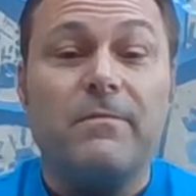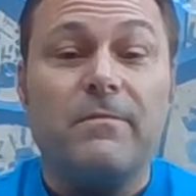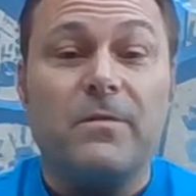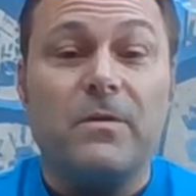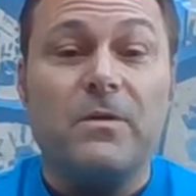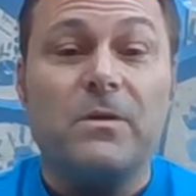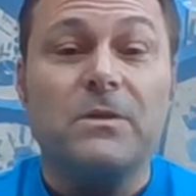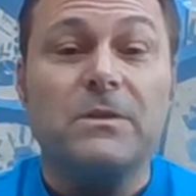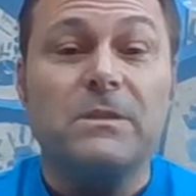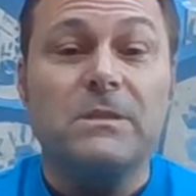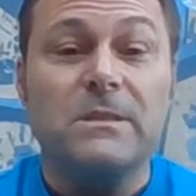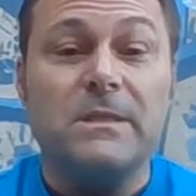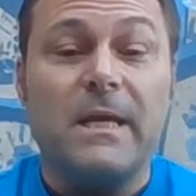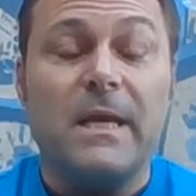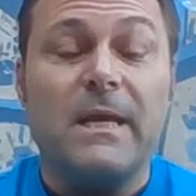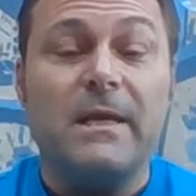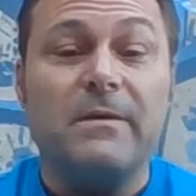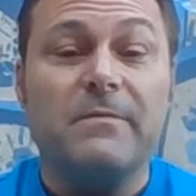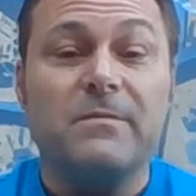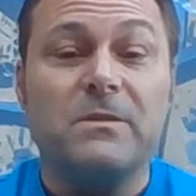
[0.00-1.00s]
first
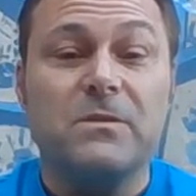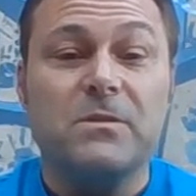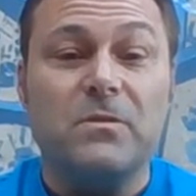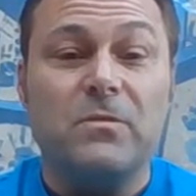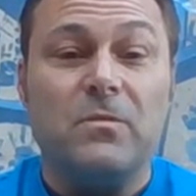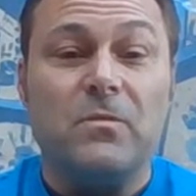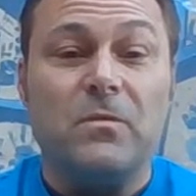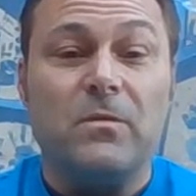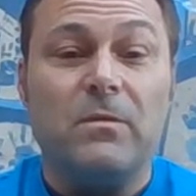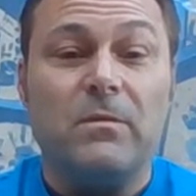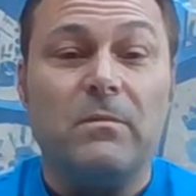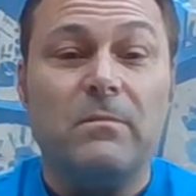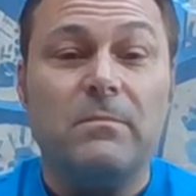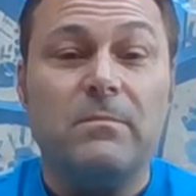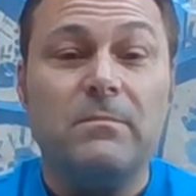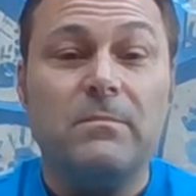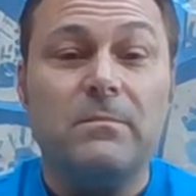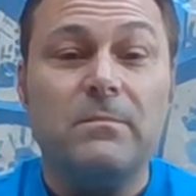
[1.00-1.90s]
day of school.